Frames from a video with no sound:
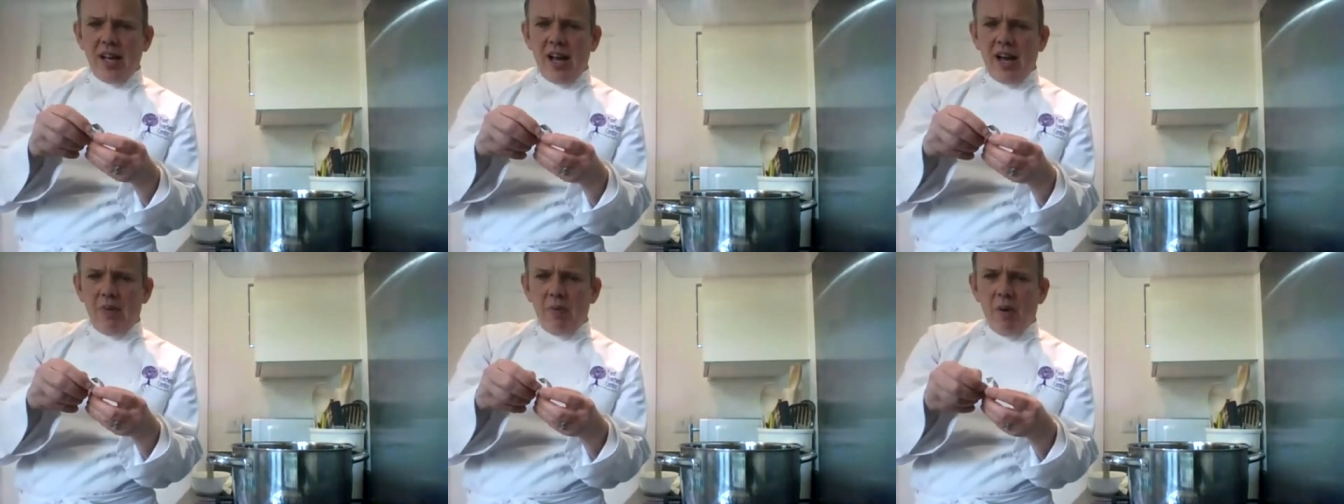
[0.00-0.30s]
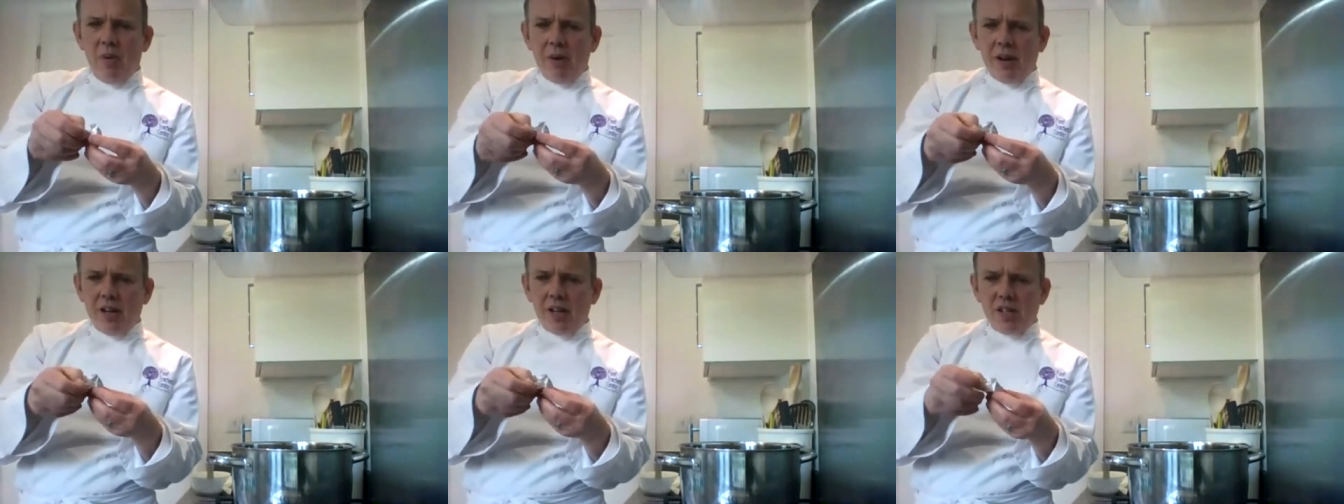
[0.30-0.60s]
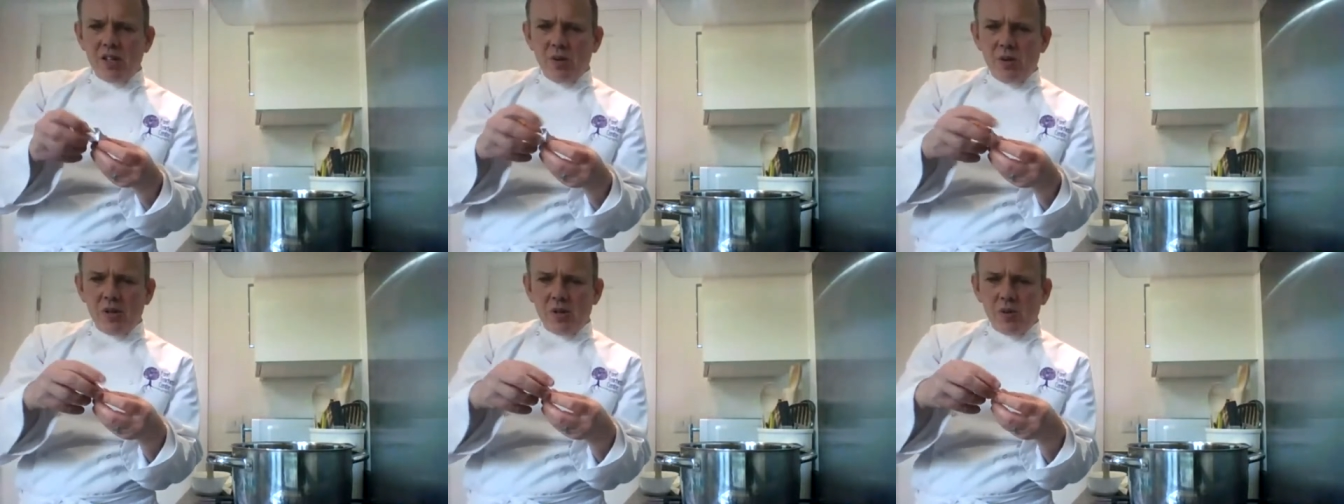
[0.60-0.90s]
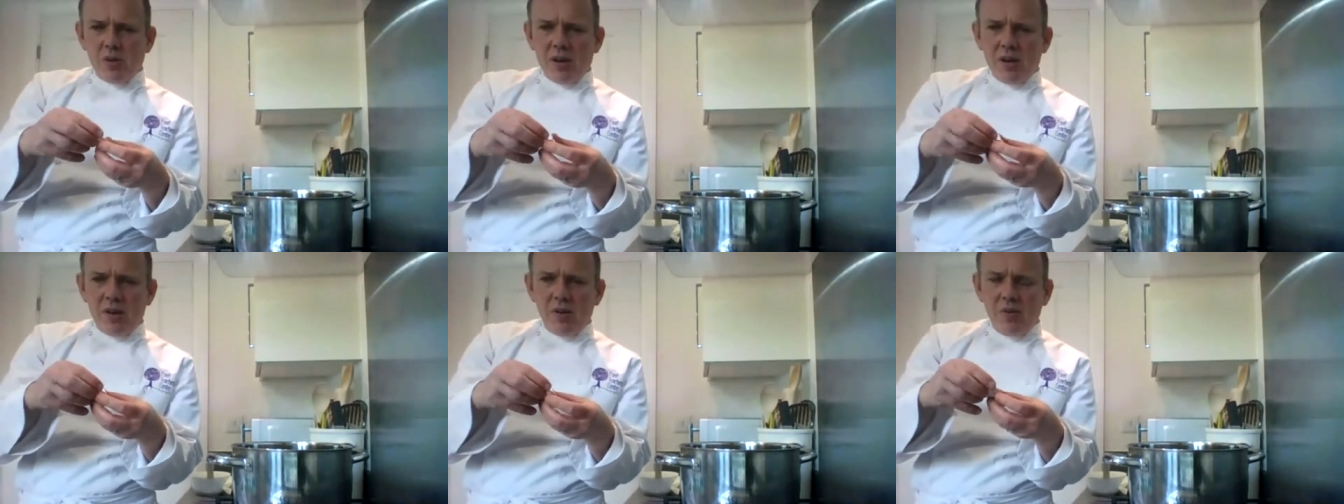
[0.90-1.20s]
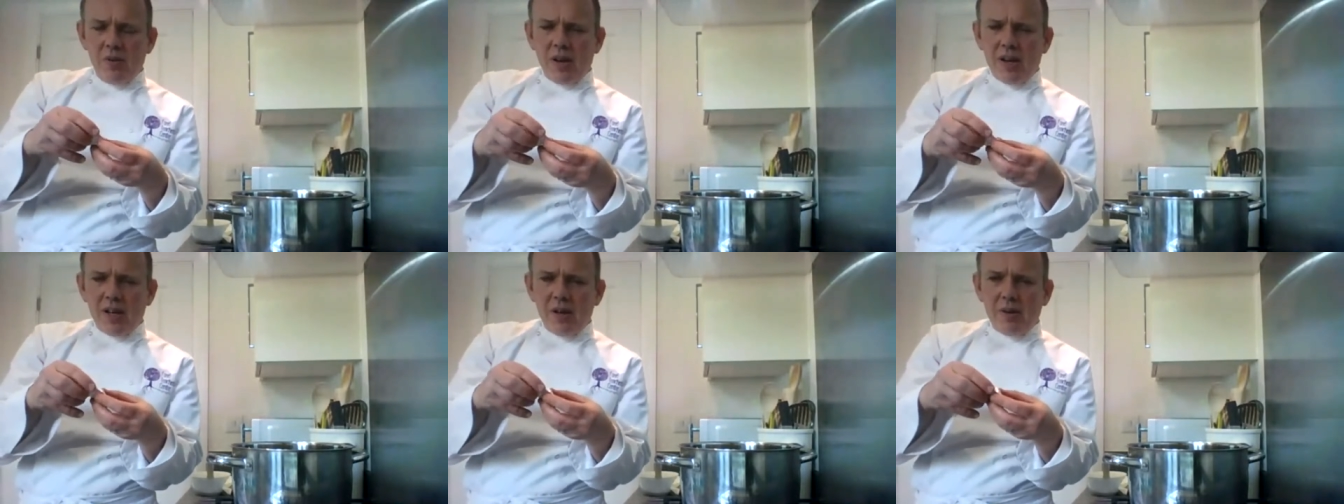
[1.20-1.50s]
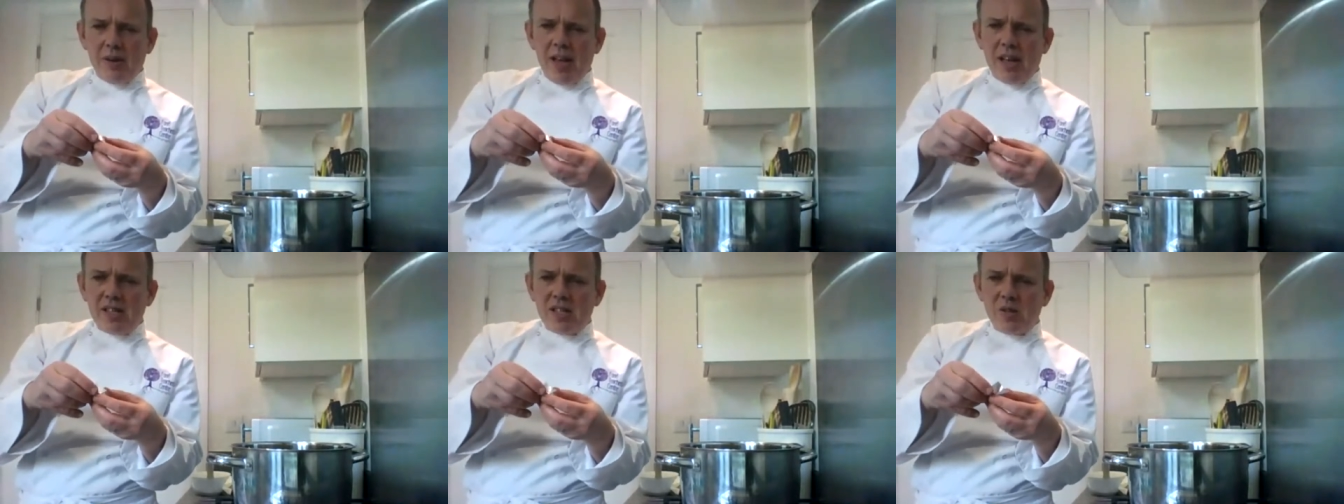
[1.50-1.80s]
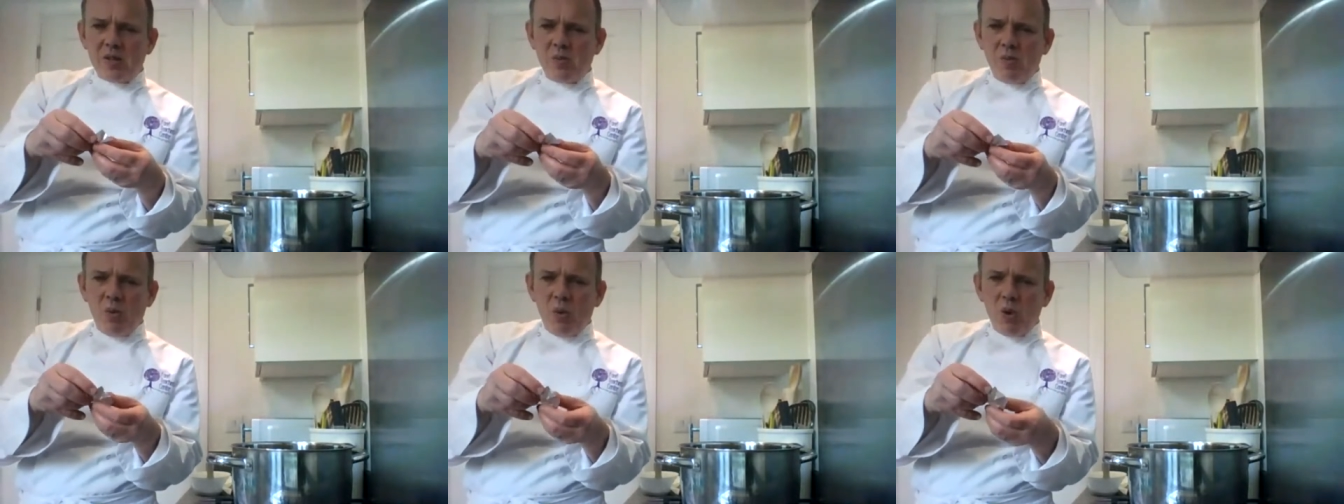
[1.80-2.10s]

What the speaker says: And what we're going to do is we're going to get some